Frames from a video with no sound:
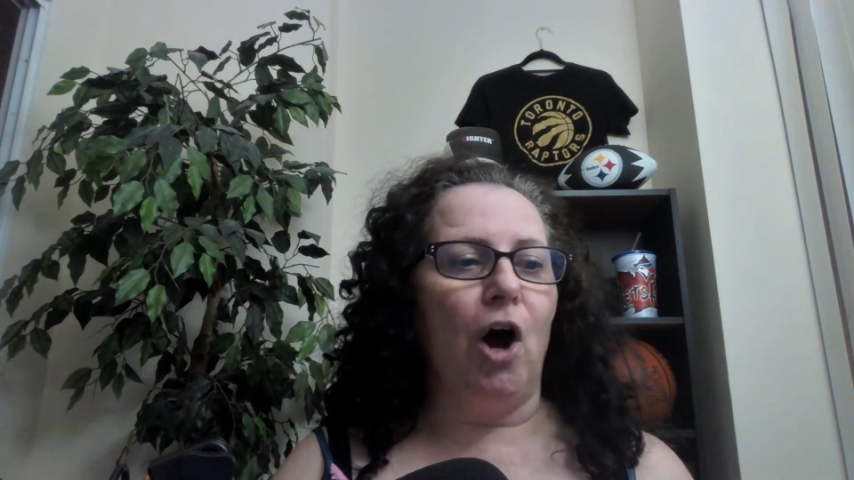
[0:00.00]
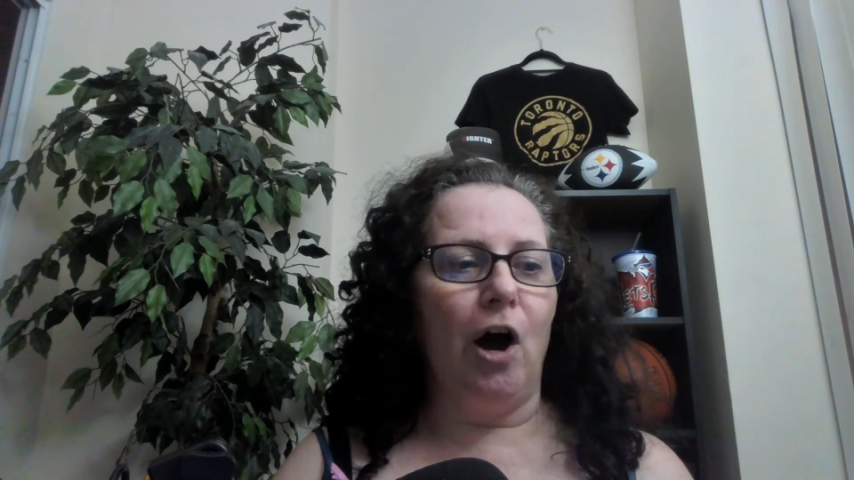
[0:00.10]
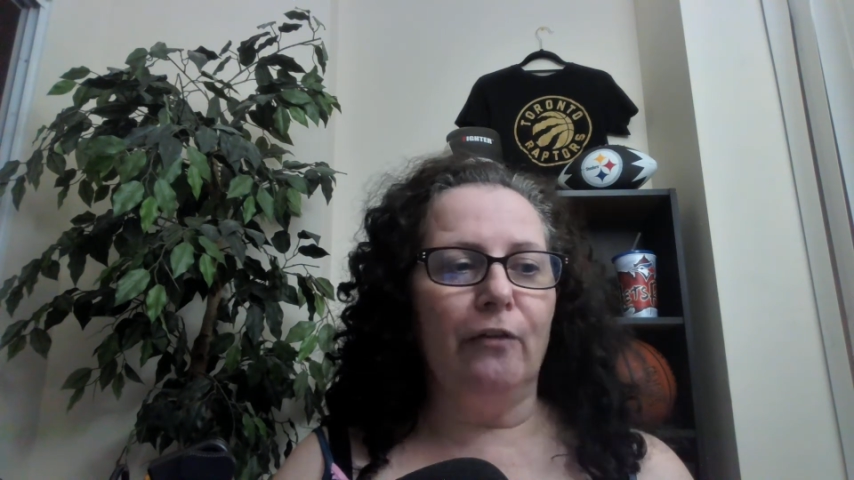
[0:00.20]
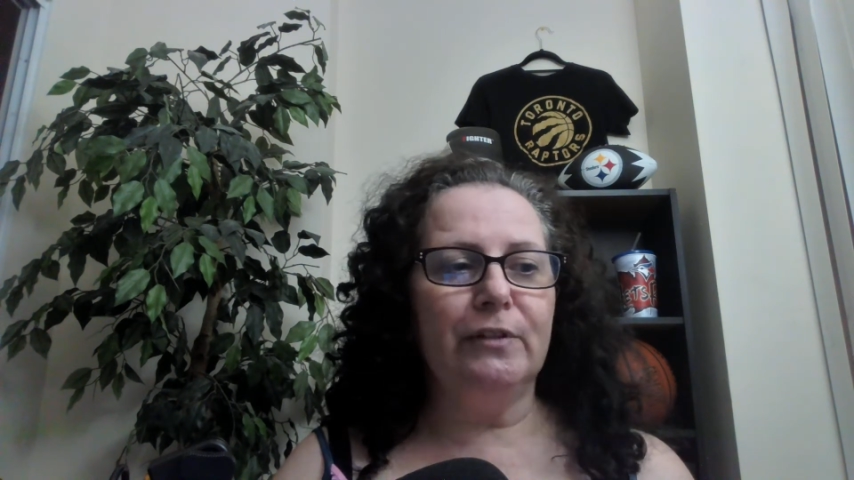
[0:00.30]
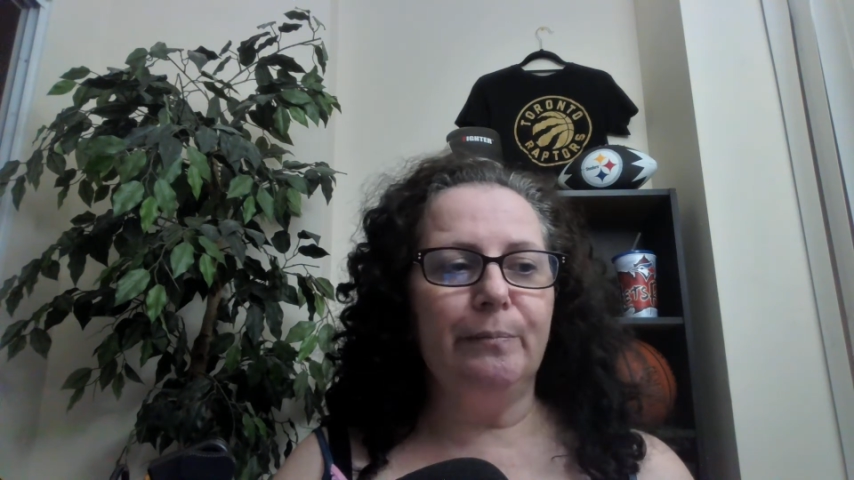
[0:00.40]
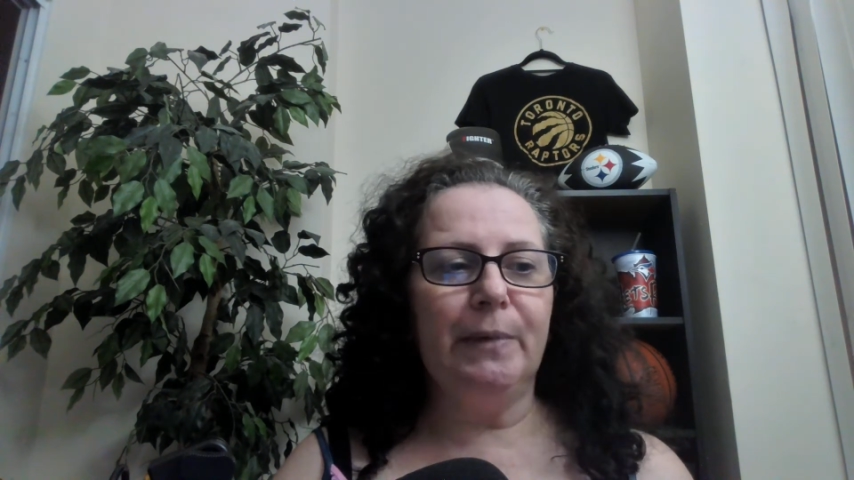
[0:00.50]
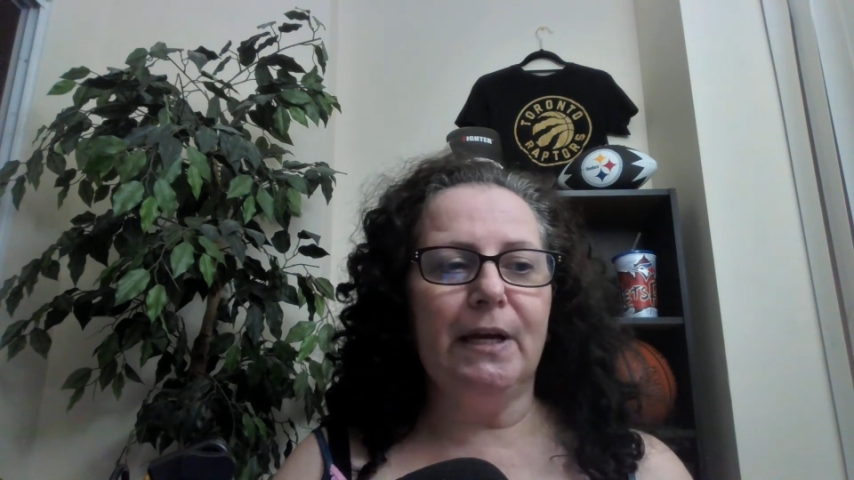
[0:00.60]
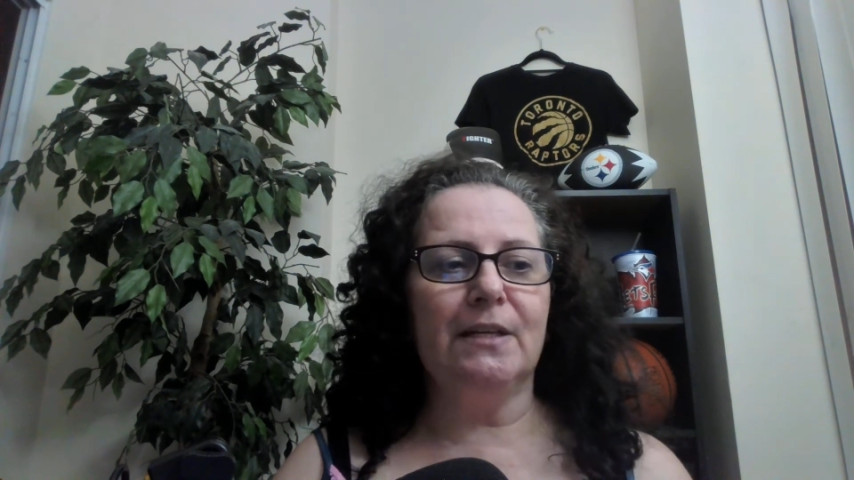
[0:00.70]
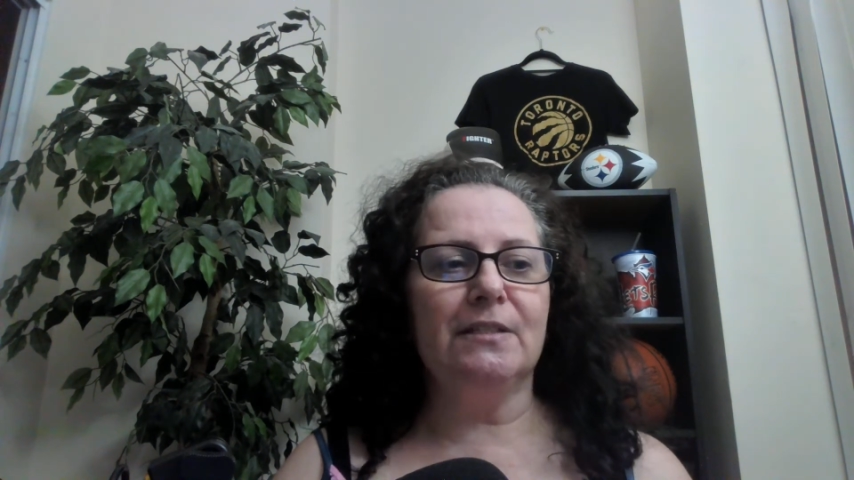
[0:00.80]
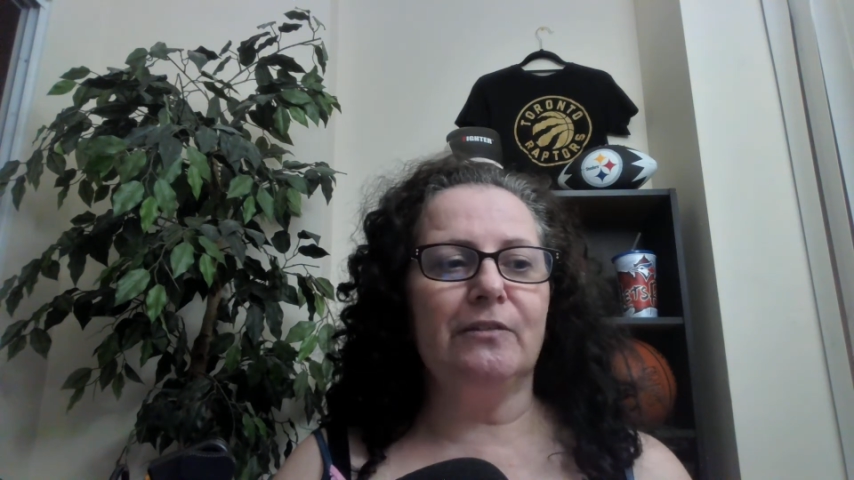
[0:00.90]
often
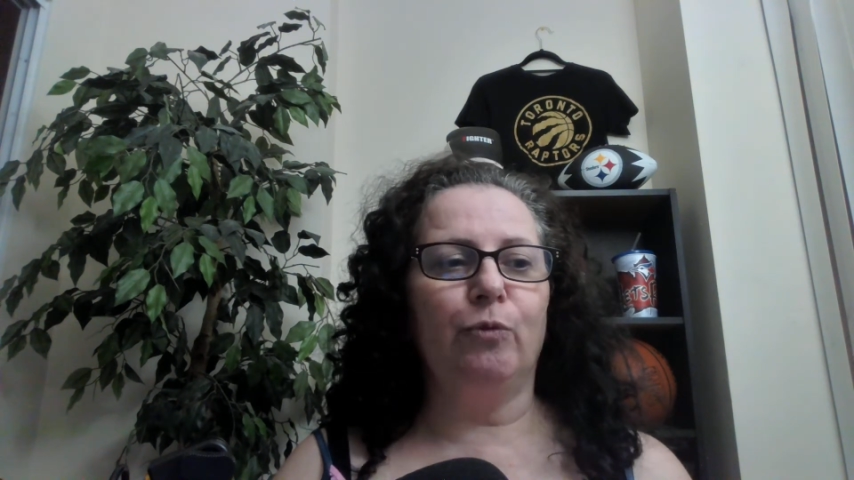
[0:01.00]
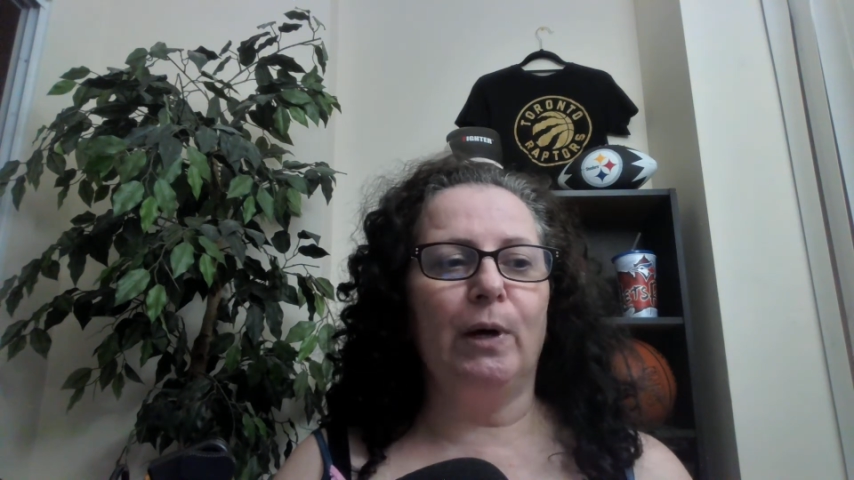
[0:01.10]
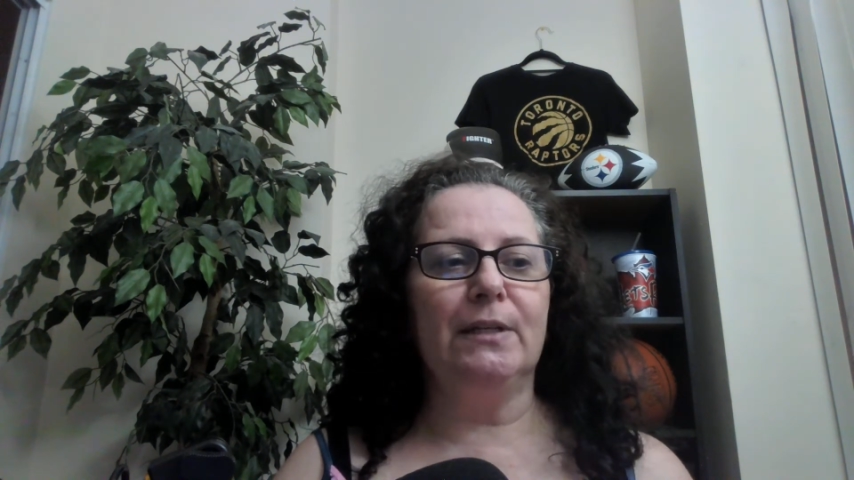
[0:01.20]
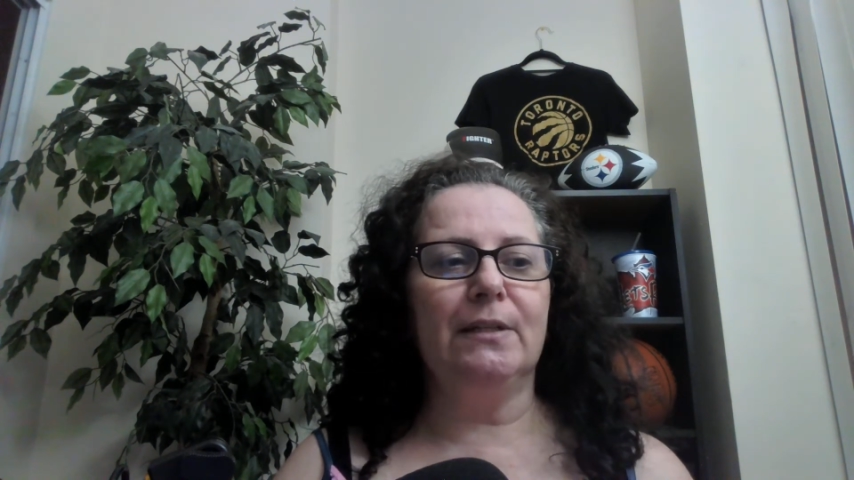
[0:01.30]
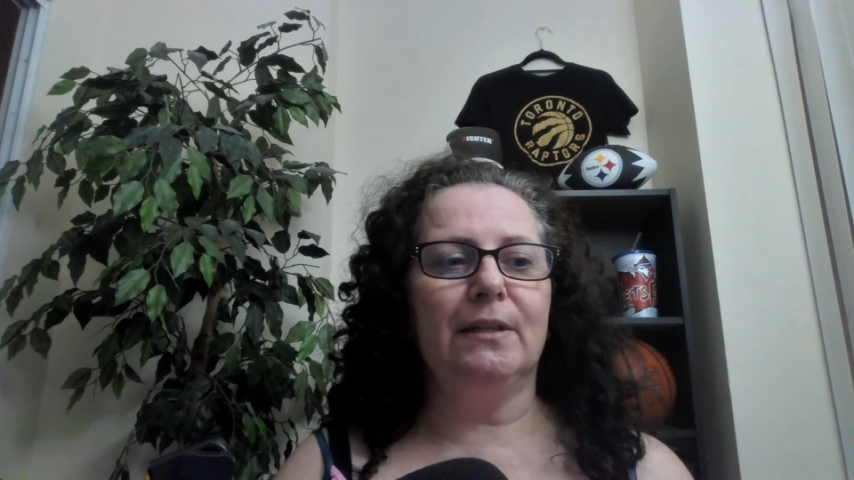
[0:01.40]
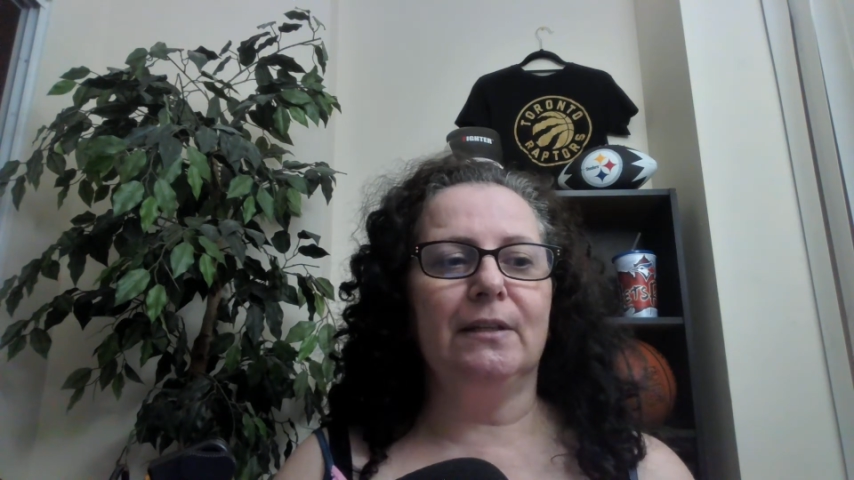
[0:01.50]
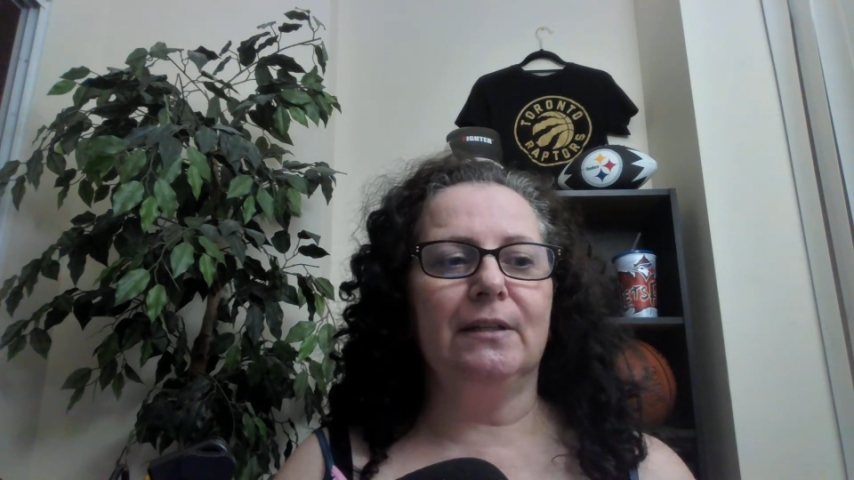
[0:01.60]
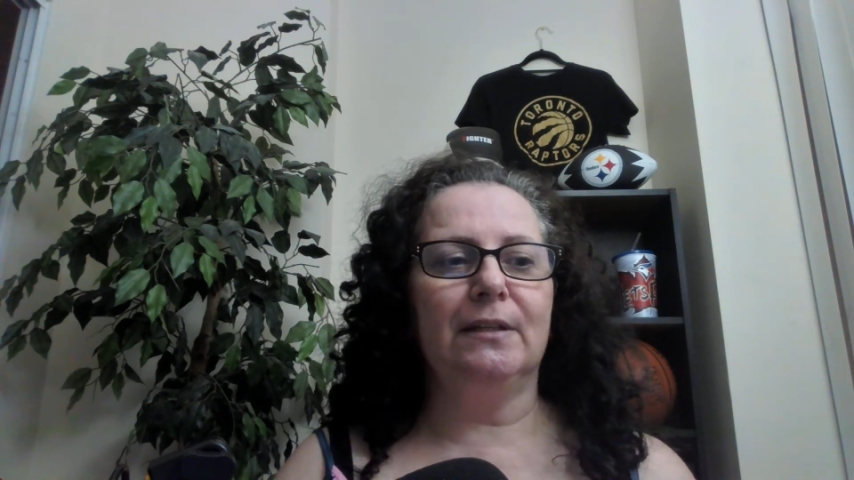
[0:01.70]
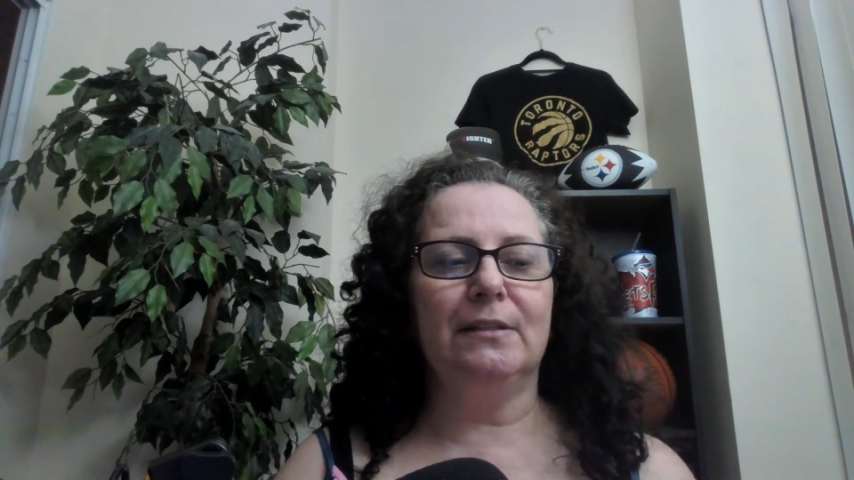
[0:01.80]
because of what the